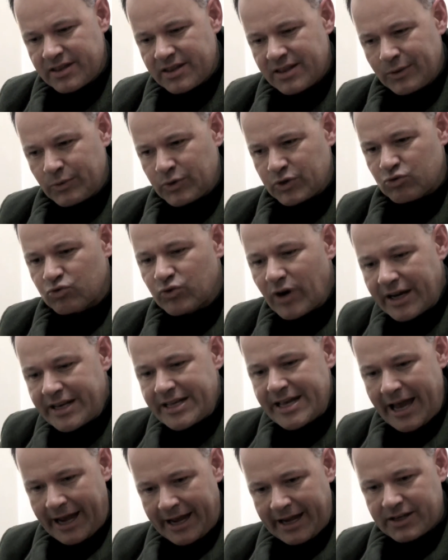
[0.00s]
there was
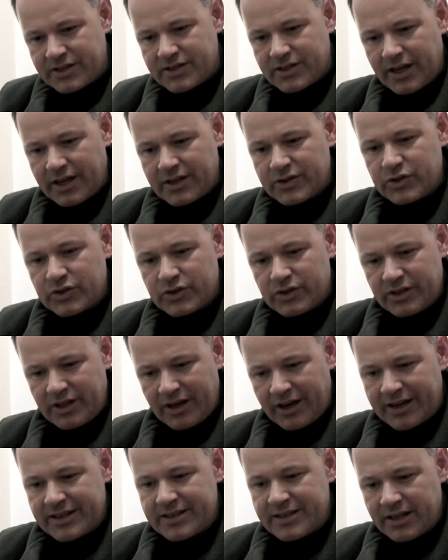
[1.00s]
ready access to the
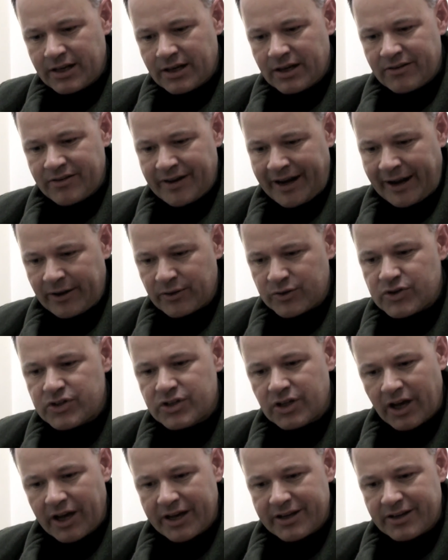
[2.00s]
idea of an
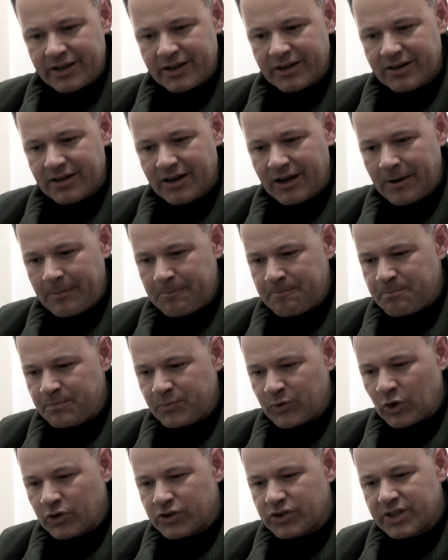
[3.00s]
outsider,
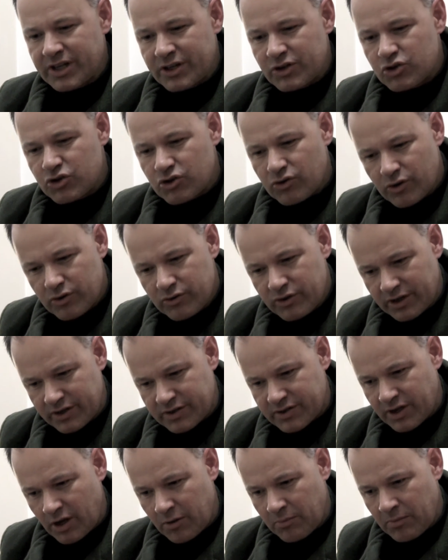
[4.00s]
not an intruder so